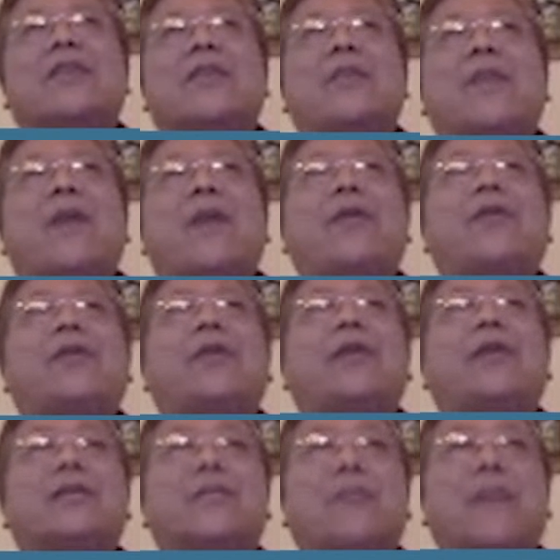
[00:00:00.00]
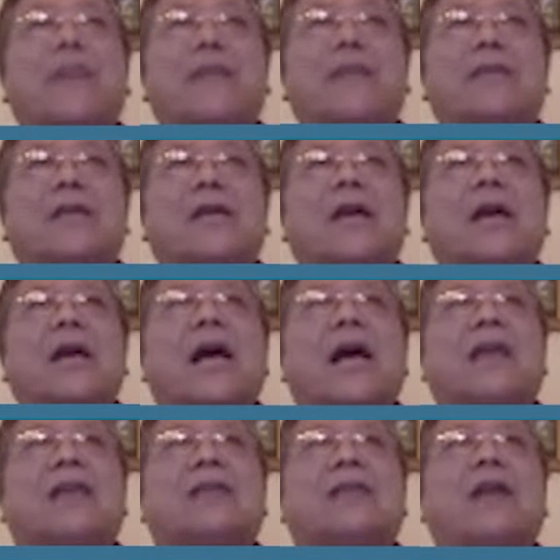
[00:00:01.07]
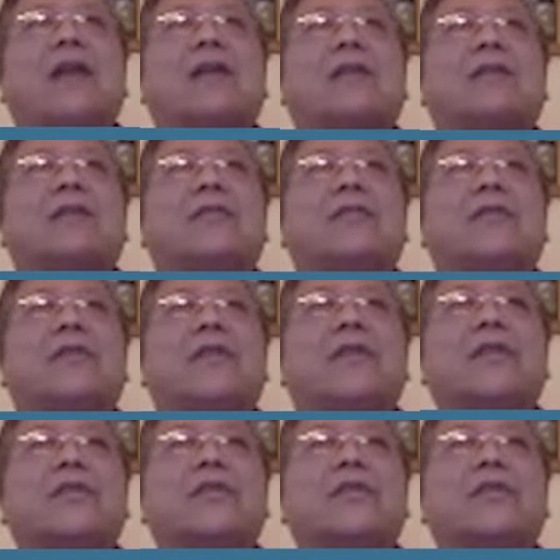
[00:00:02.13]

paranuclear space. And the OCT4 is a